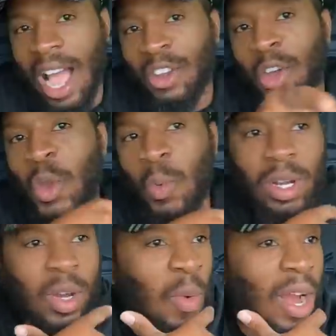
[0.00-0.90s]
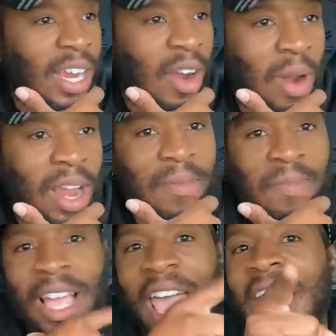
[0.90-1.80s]
I know you're wondering right now, right?
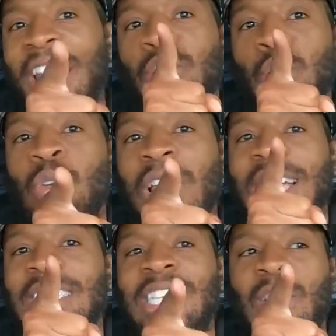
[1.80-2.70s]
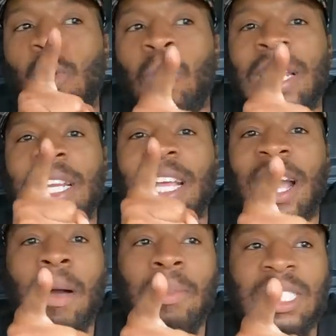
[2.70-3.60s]
Hey, do not tell nobody in the
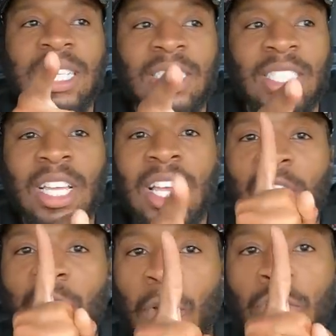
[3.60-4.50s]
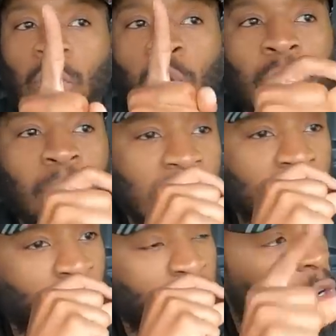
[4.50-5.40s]
comment section. The first order we
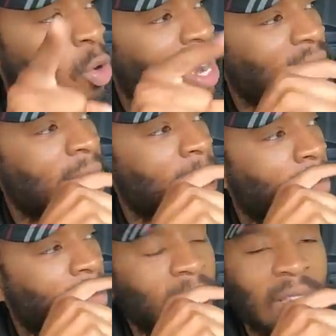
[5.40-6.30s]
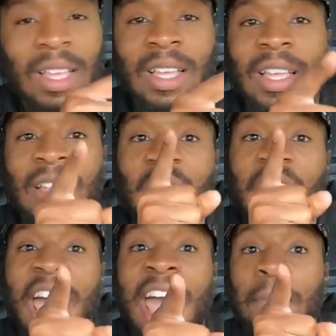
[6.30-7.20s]
did, we doing right now,
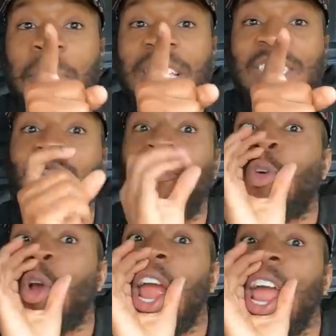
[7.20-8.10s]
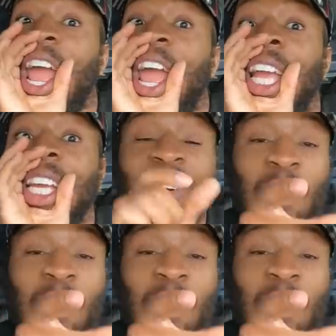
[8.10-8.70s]
the app is free.